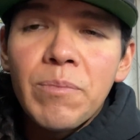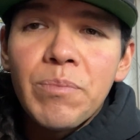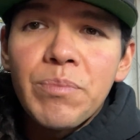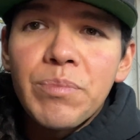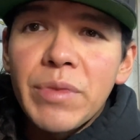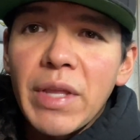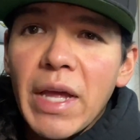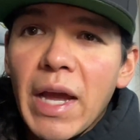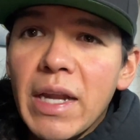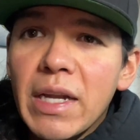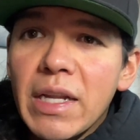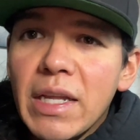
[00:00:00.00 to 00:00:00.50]

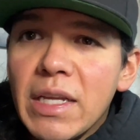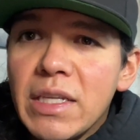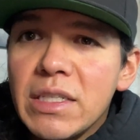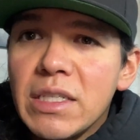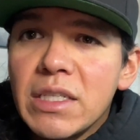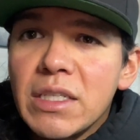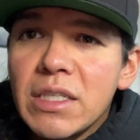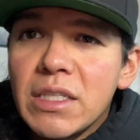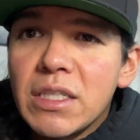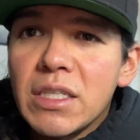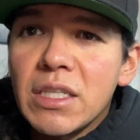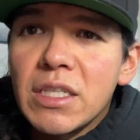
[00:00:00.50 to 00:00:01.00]
that
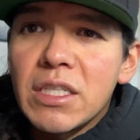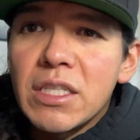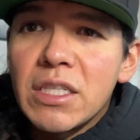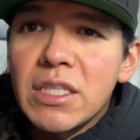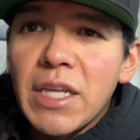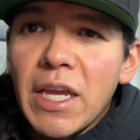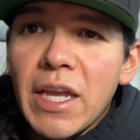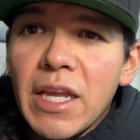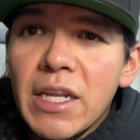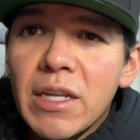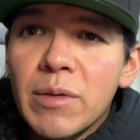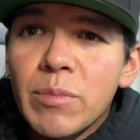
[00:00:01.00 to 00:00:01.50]
isn't
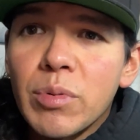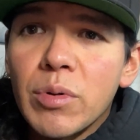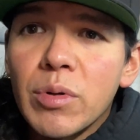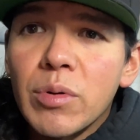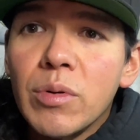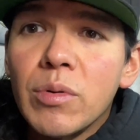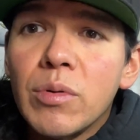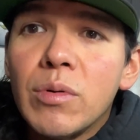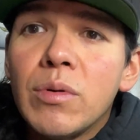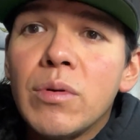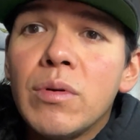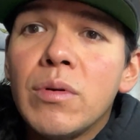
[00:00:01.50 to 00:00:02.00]

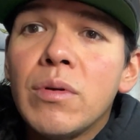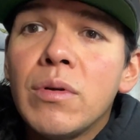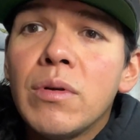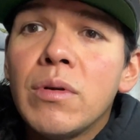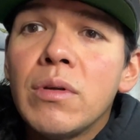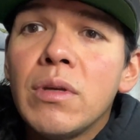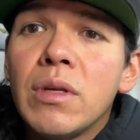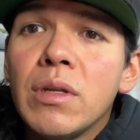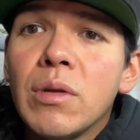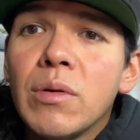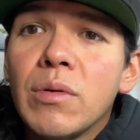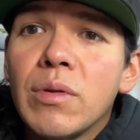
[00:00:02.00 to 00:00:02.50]
sustainable.
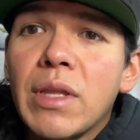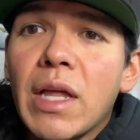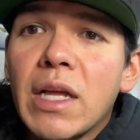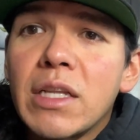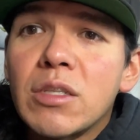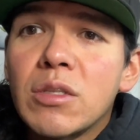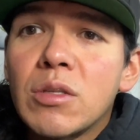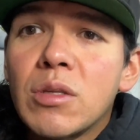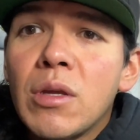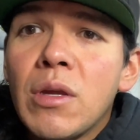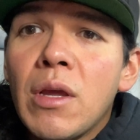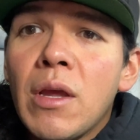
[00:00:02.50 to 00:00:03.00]

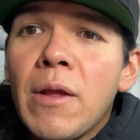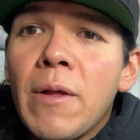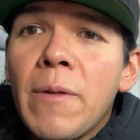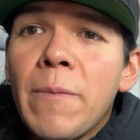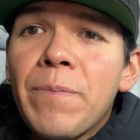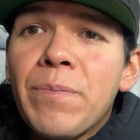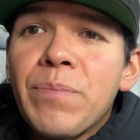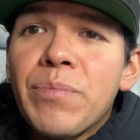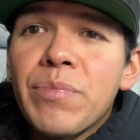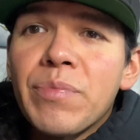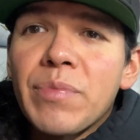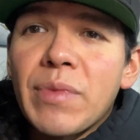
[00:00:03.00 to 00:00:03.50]
That's
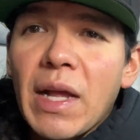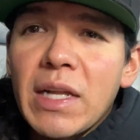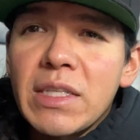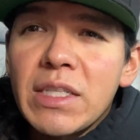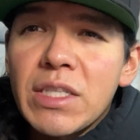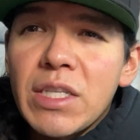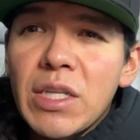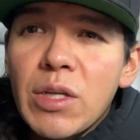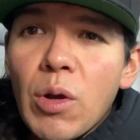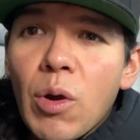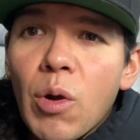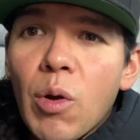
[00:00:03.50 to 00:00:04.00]

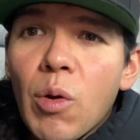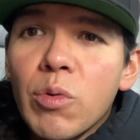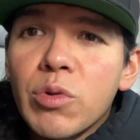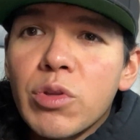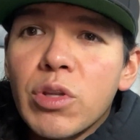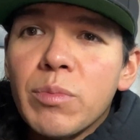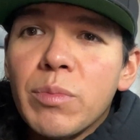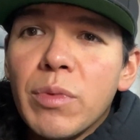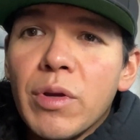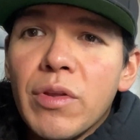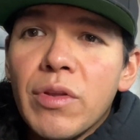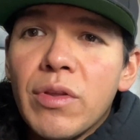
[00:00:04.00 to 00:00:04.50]
the
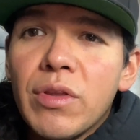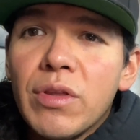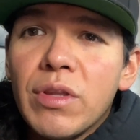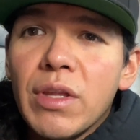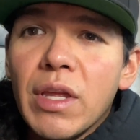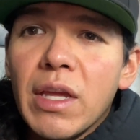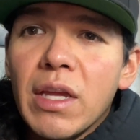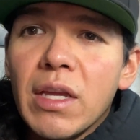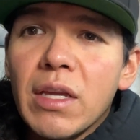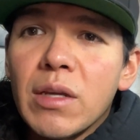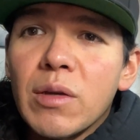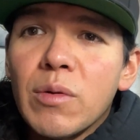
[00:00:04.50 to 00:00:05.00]
ultimate
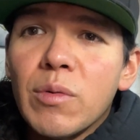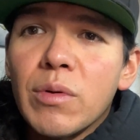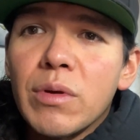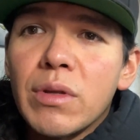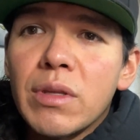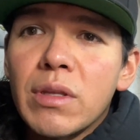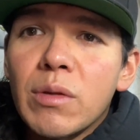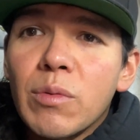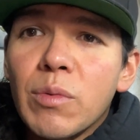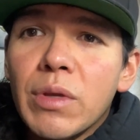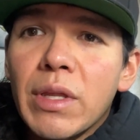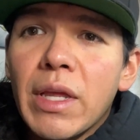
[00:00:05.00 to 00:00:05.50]
thing
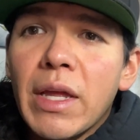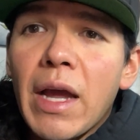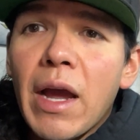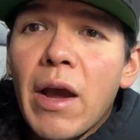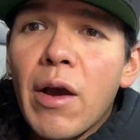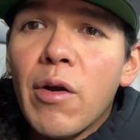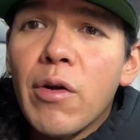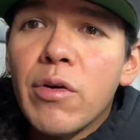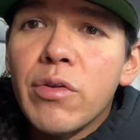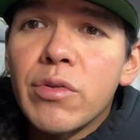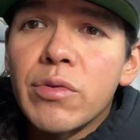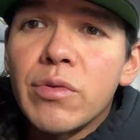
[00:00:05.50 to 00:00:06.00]
with
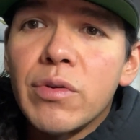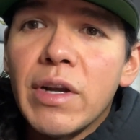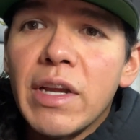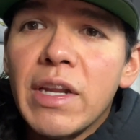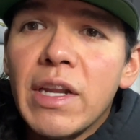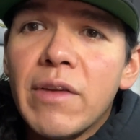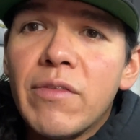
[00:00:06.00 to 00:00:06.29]
health, right?